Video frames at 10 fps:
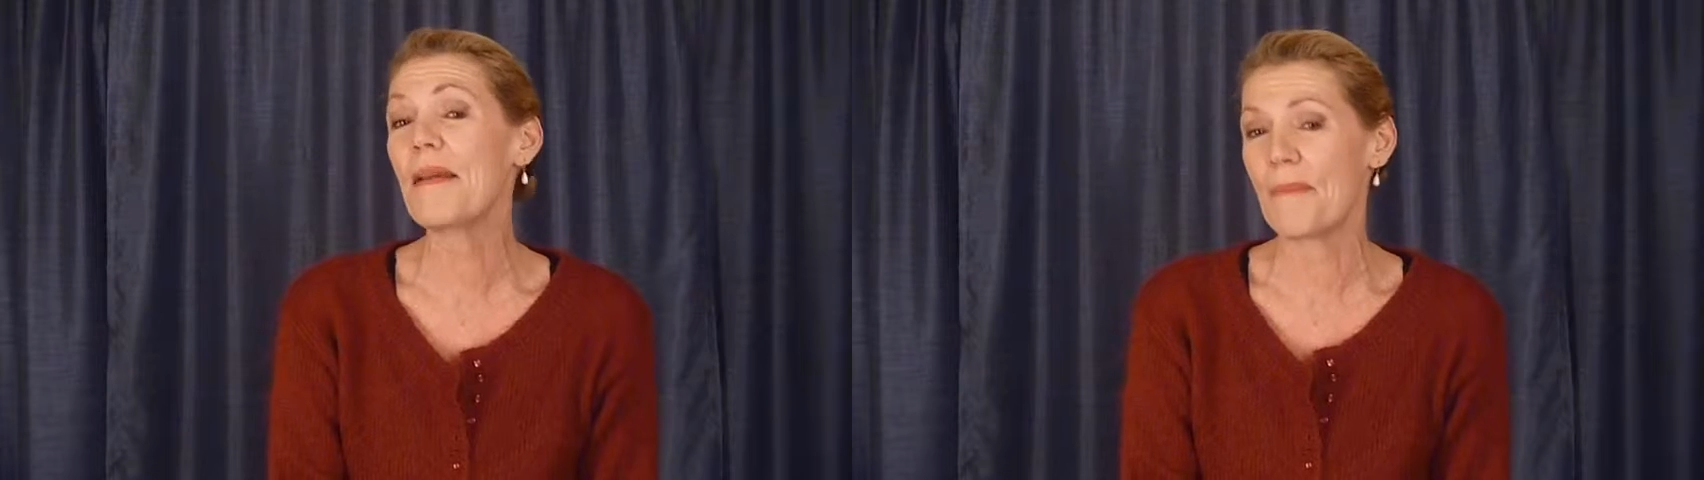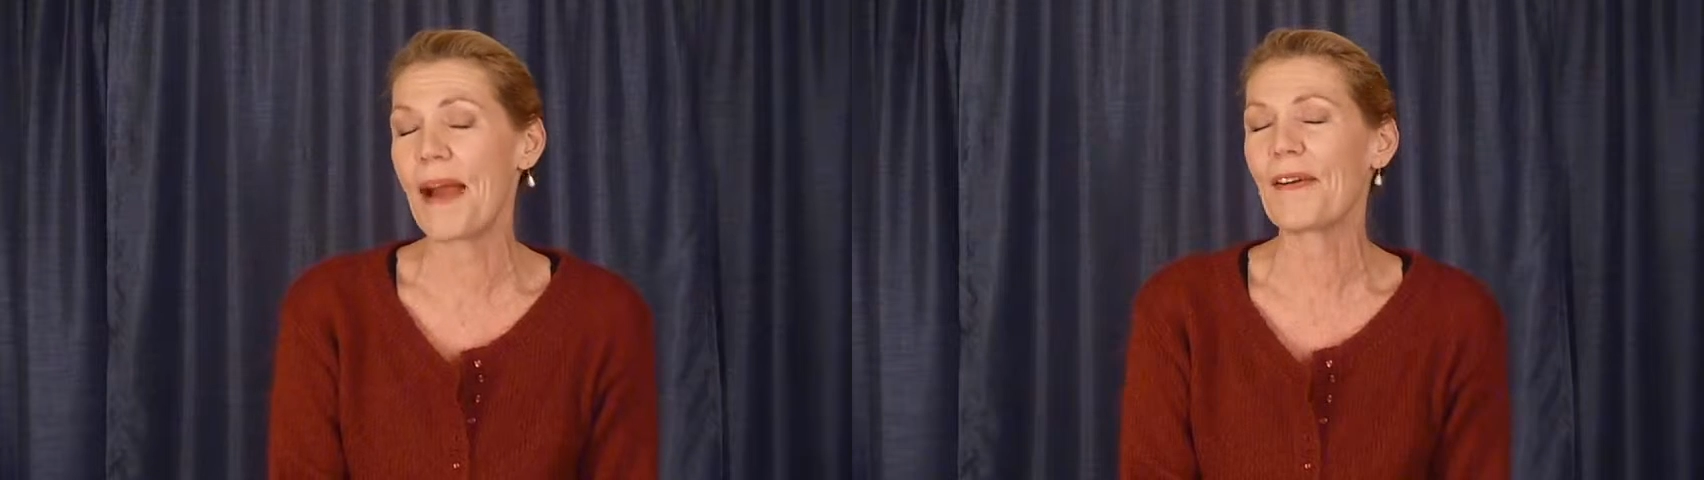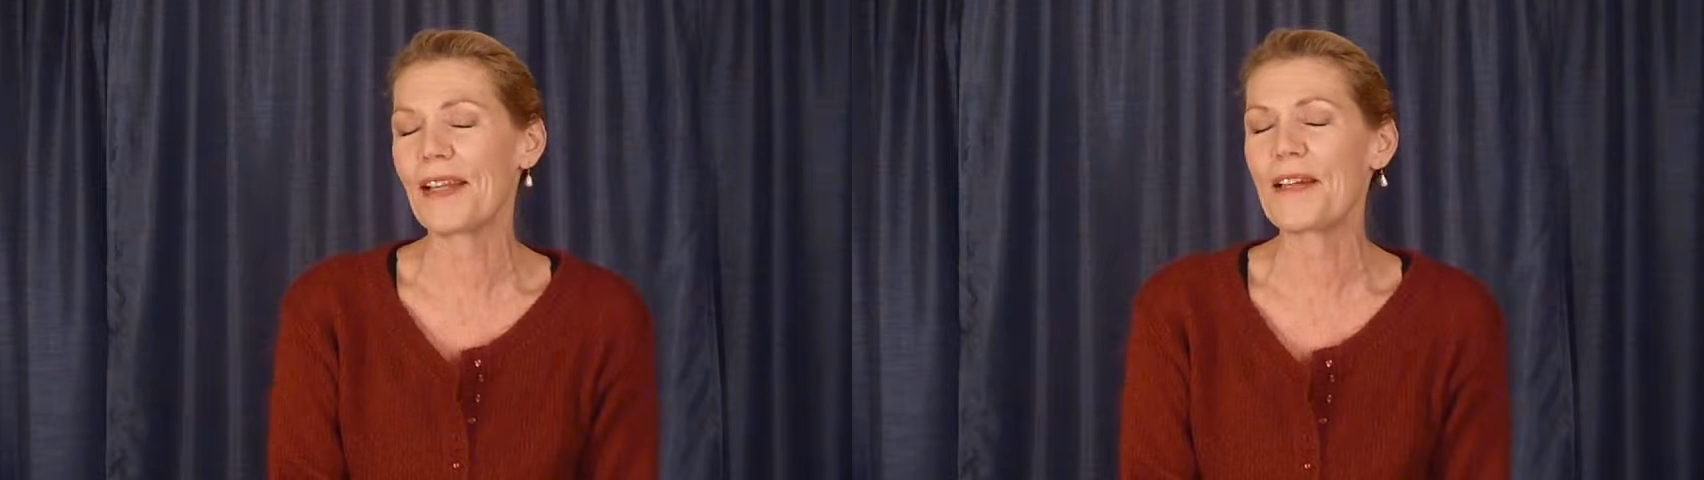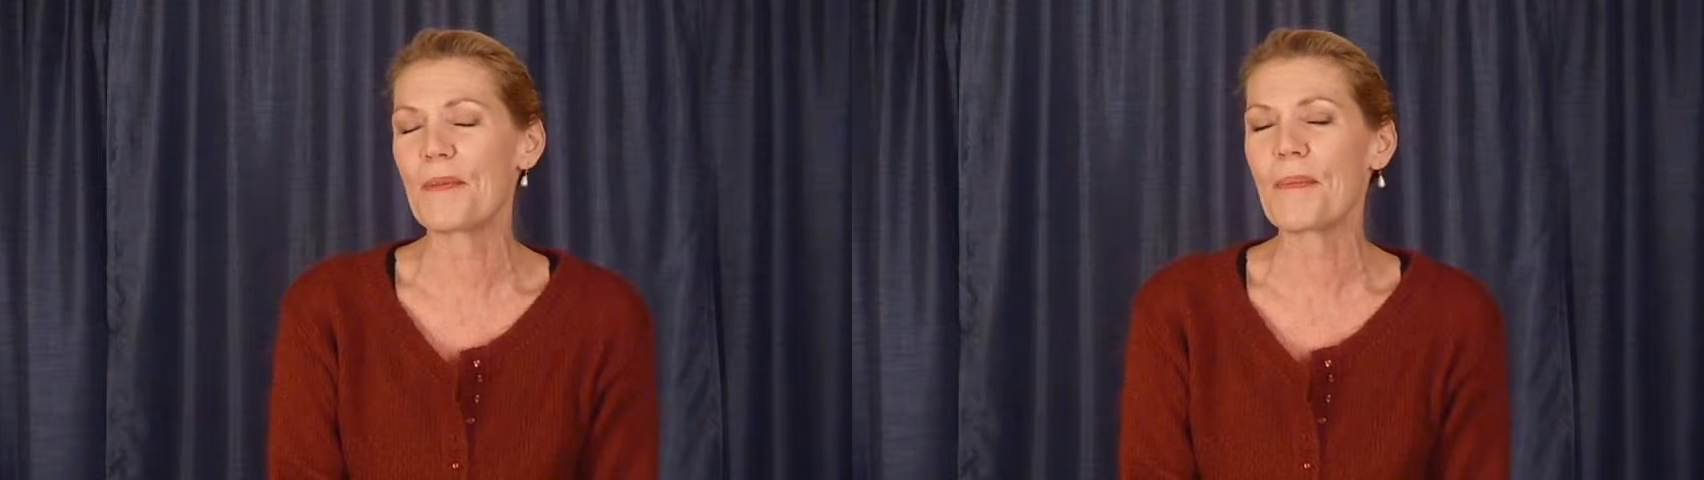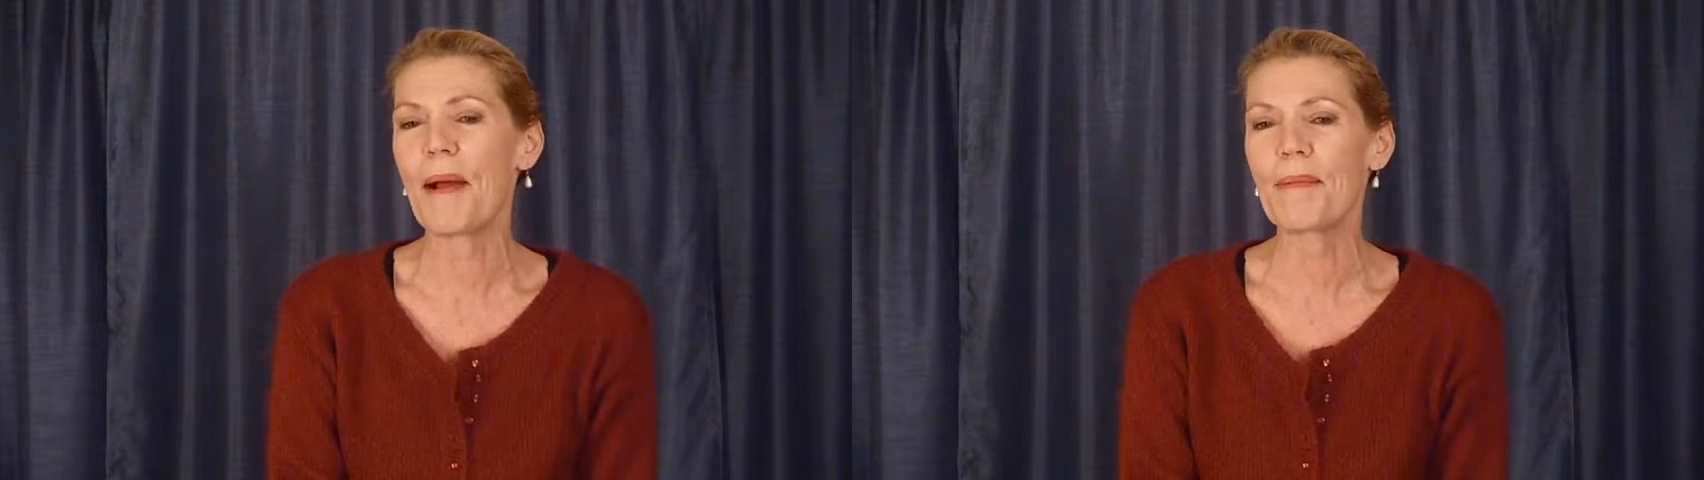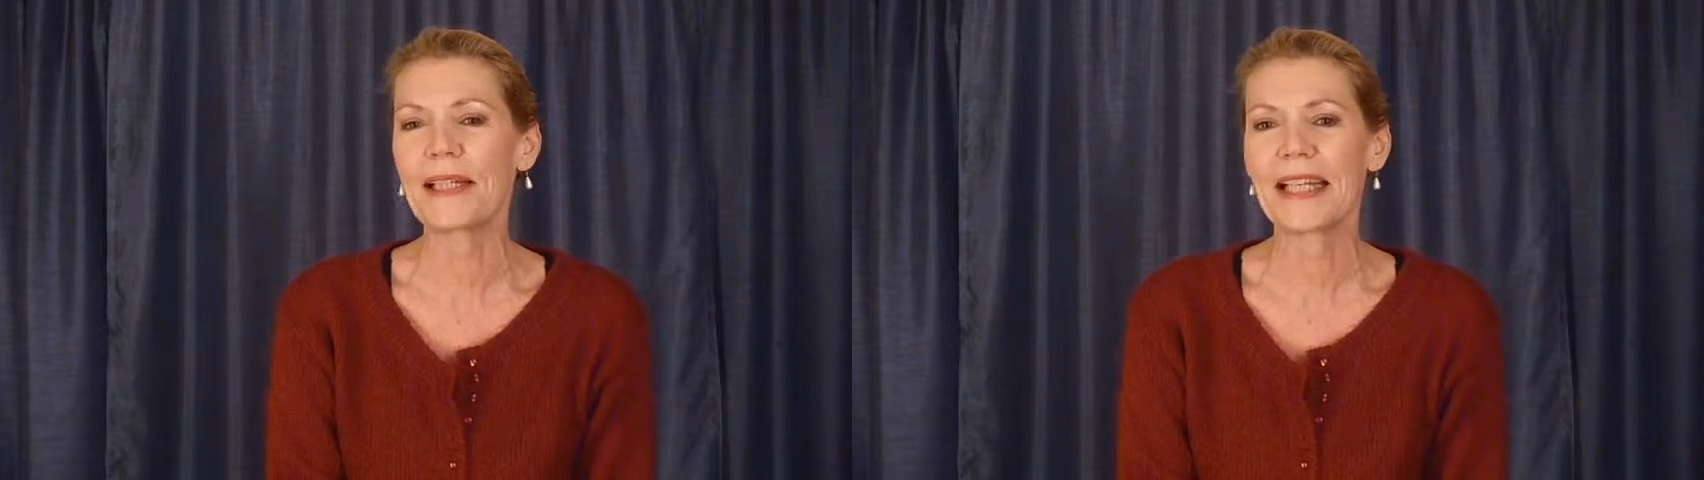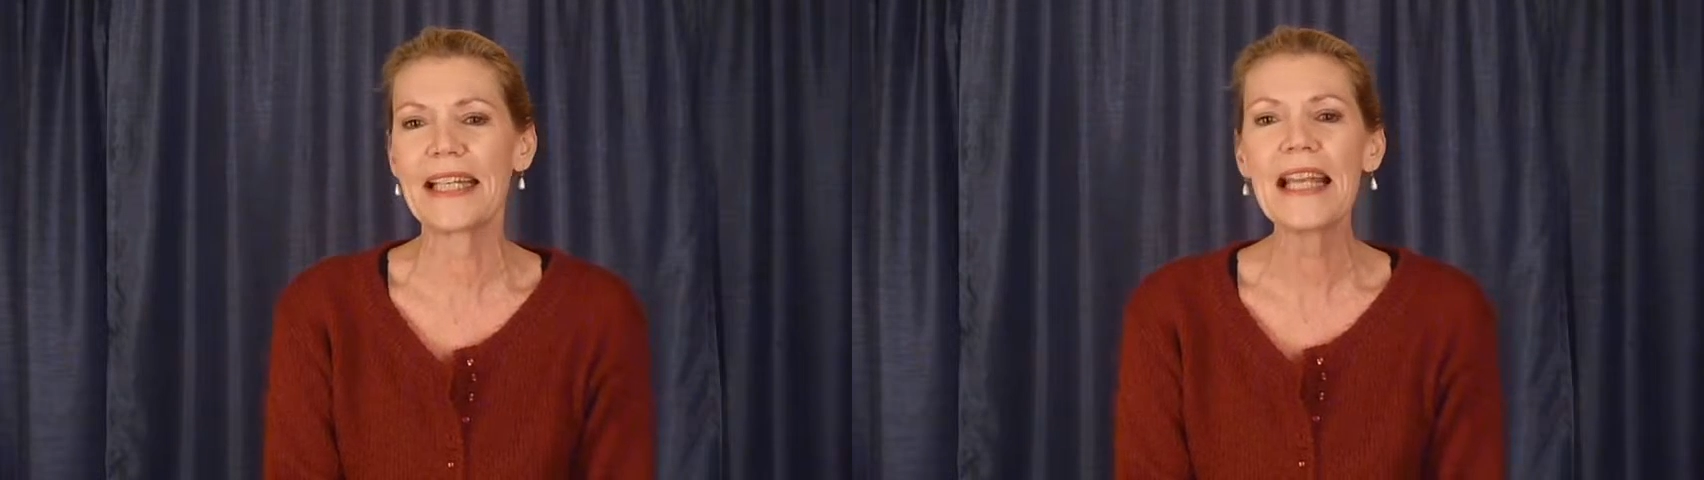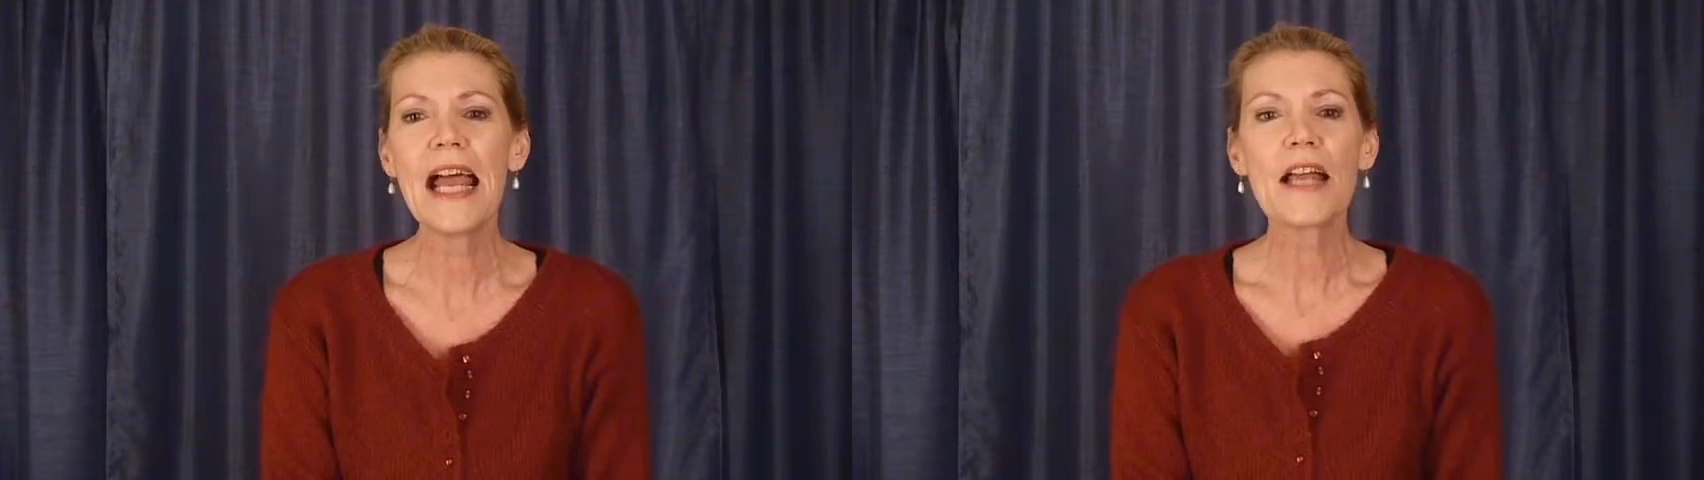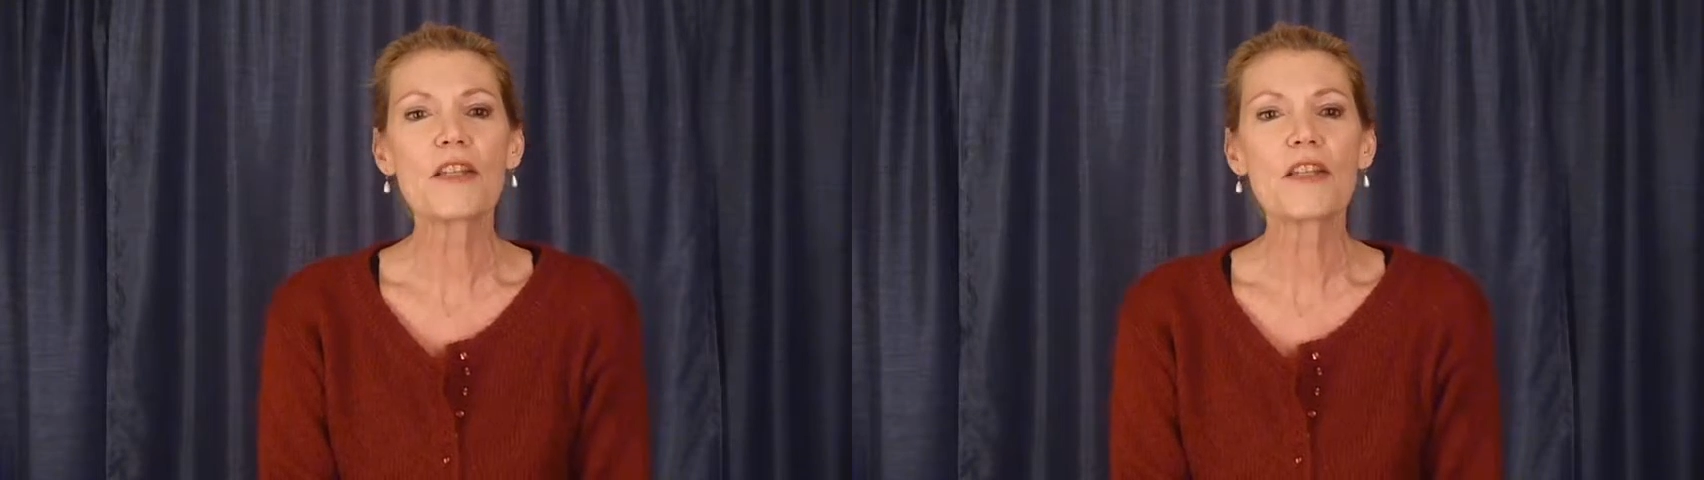Maryland Republican